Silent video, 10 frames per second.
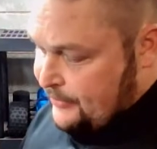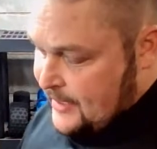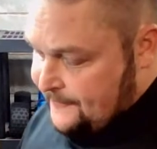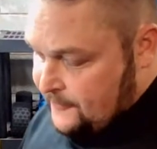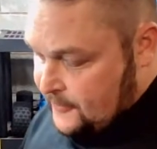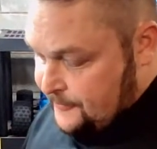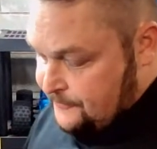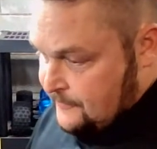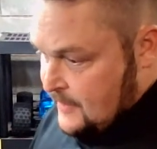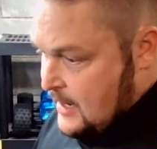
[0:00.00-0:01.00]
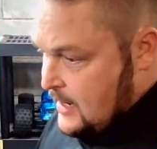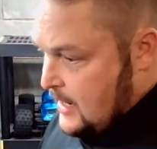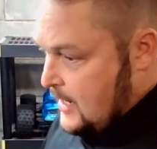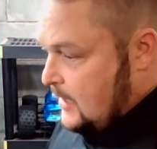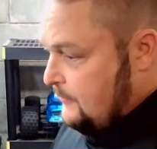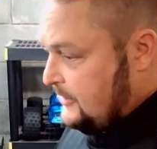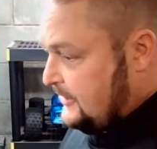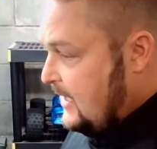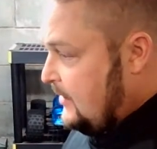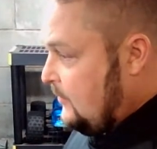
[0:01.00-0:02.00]
platform, the
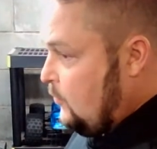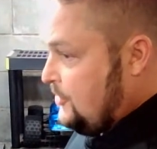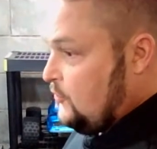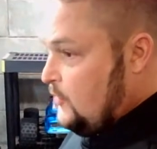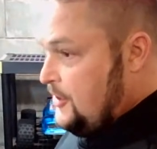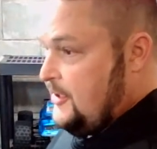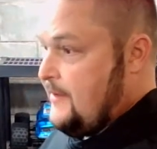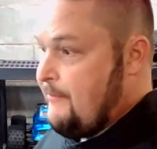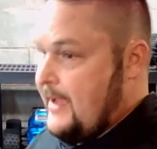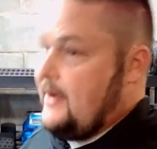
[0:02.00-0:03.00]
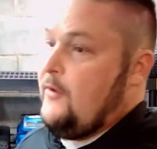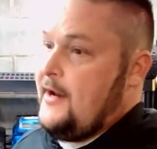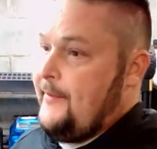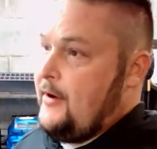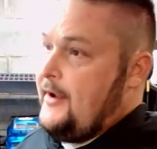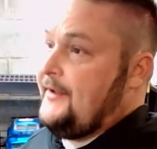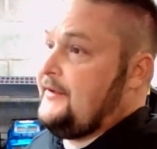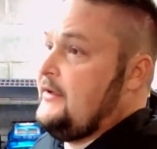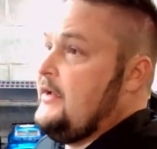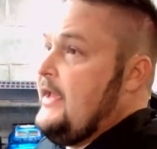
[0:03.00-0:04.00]
Sentin was originally a Mega when I bought it.
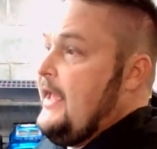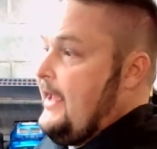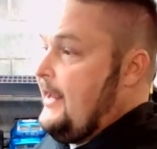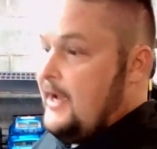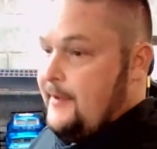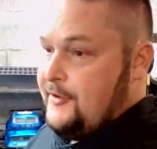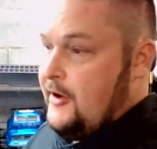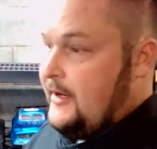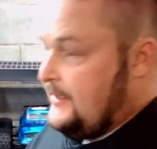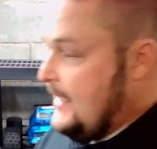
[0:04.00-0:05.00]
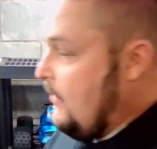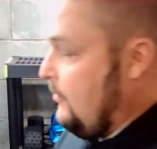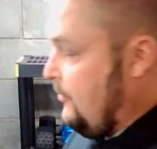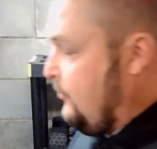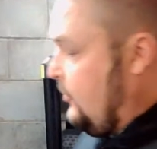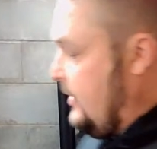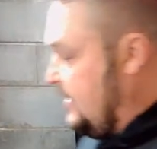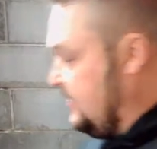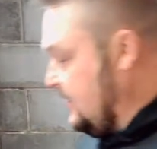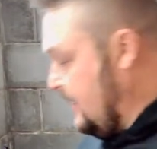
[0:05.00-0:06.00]
And I upgraded that with a
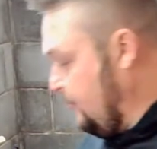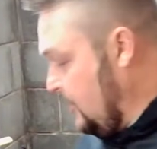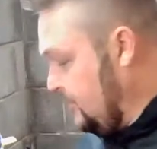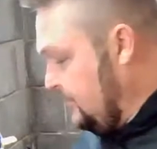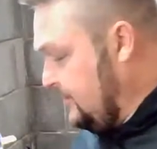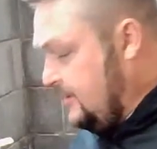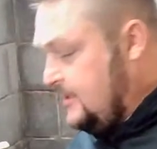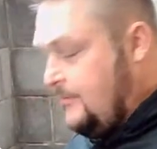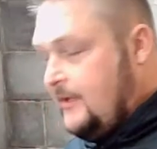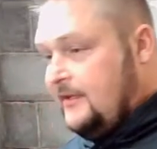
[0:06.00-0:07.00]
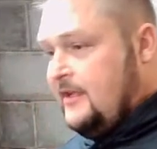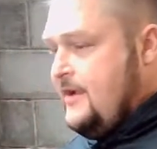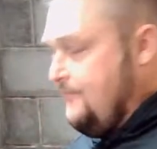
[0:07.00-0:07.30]
3S brushless system in it.